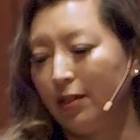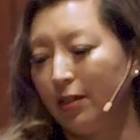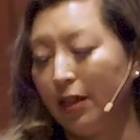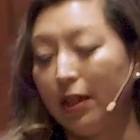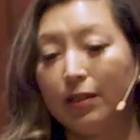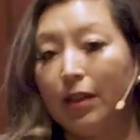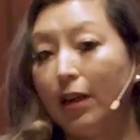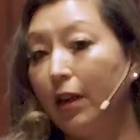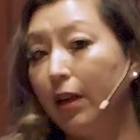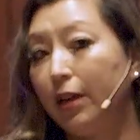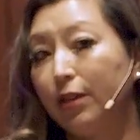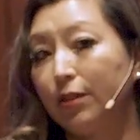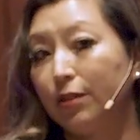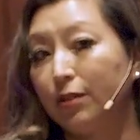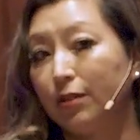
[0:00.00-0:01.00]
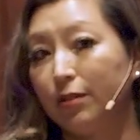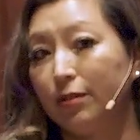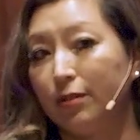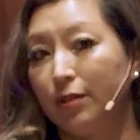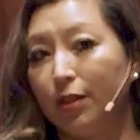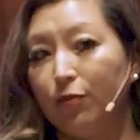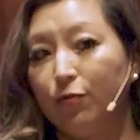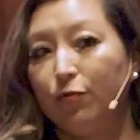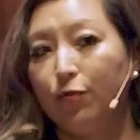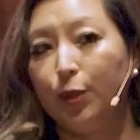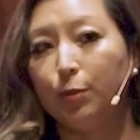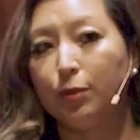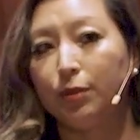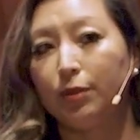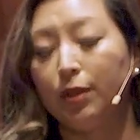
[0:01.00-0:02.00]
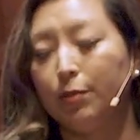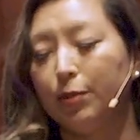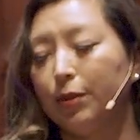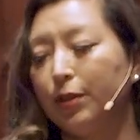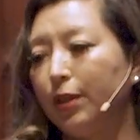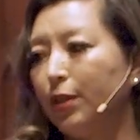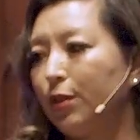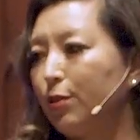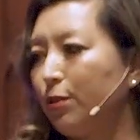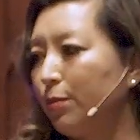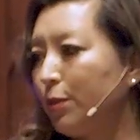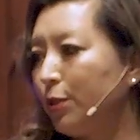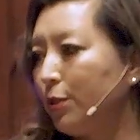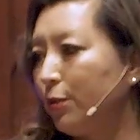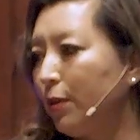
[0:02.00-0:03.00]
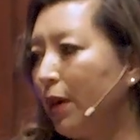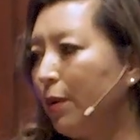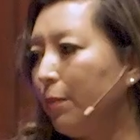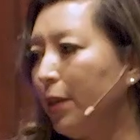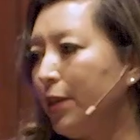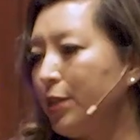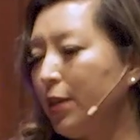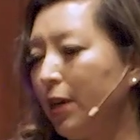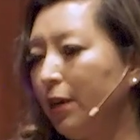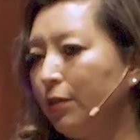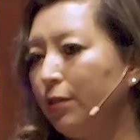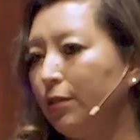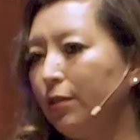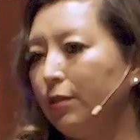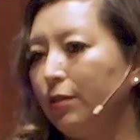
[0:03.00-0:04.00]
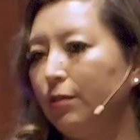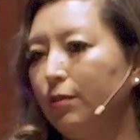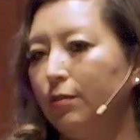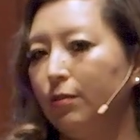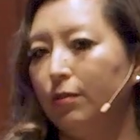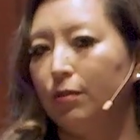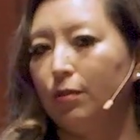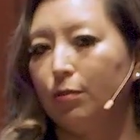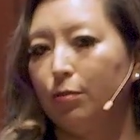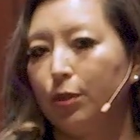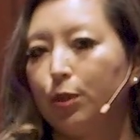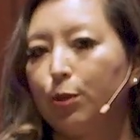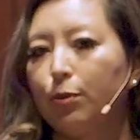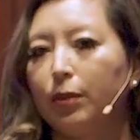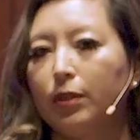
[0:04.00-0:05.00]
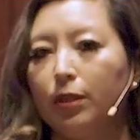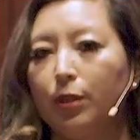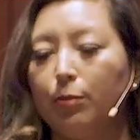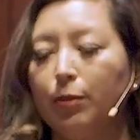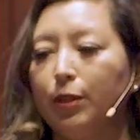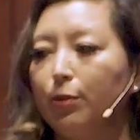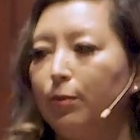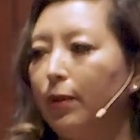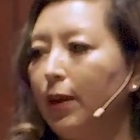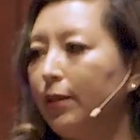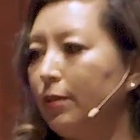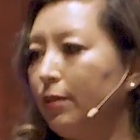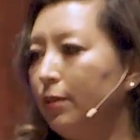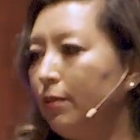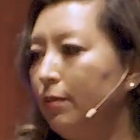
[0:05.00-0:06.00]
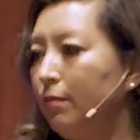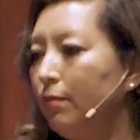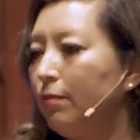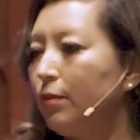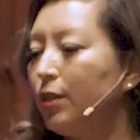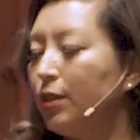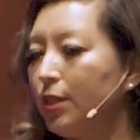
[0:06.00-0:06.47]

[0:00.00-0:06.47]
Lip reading: And that anger that fueled temper tantrums throughout my childhood was quickly redirected to